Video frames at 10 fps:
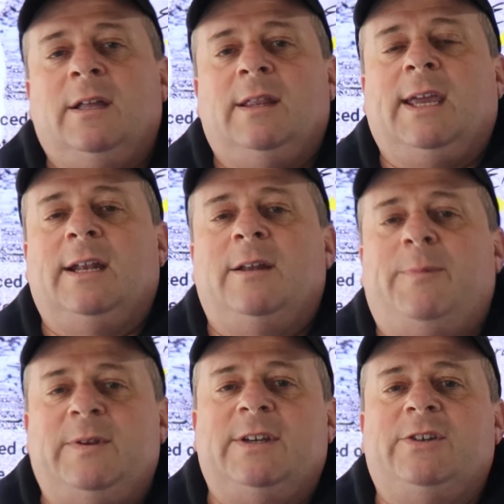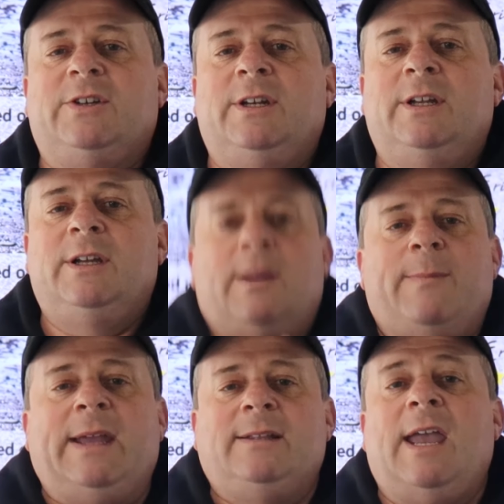They get into position, they
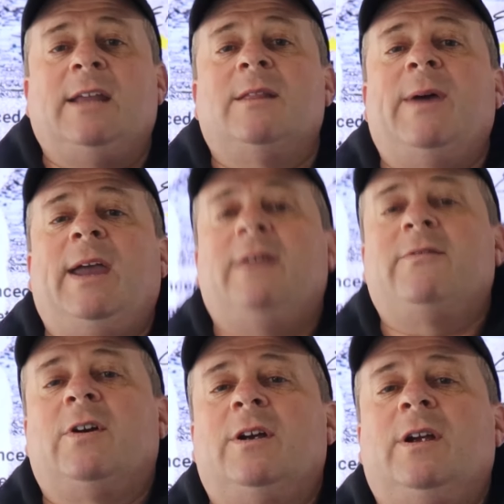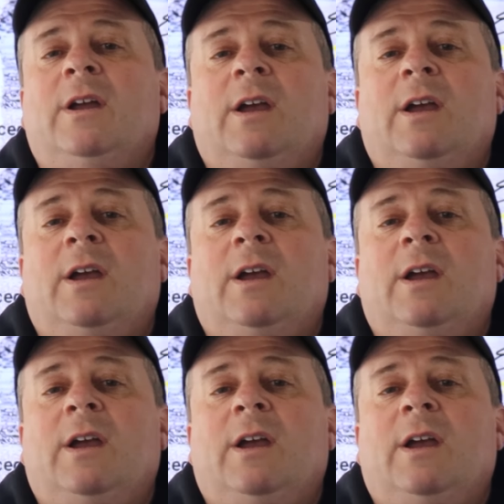maintain the behavior,